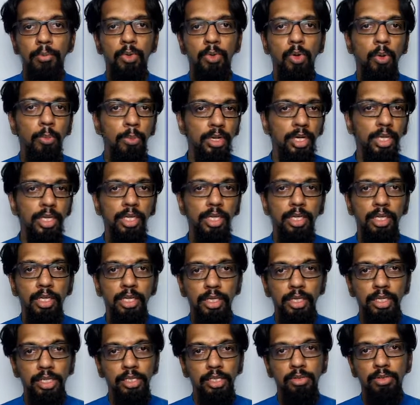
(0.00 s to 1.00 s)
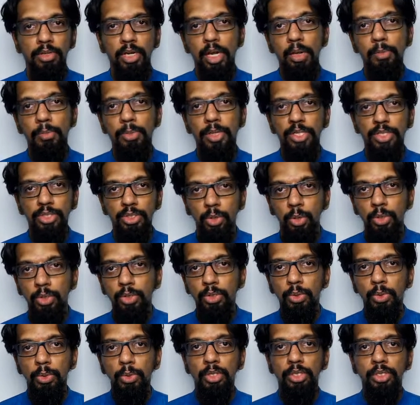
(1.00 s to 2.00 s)
Normally it will be a
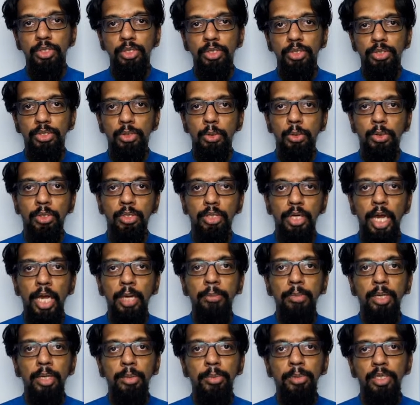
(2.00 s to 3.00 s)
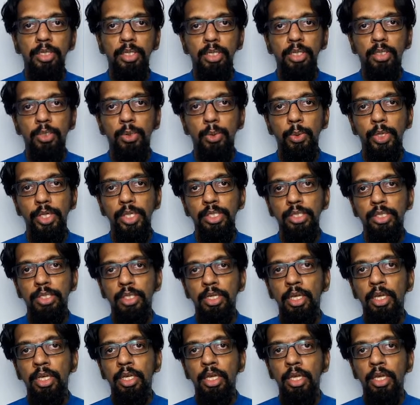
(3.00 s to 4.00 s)
short quiz, a short time limited quiz.